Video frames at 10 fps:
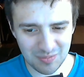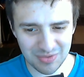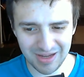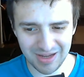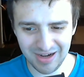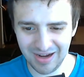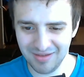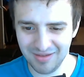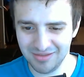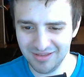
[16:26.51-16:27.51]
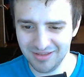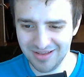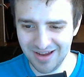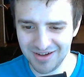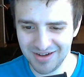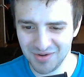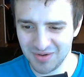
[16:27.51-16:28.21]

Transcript: but I don't want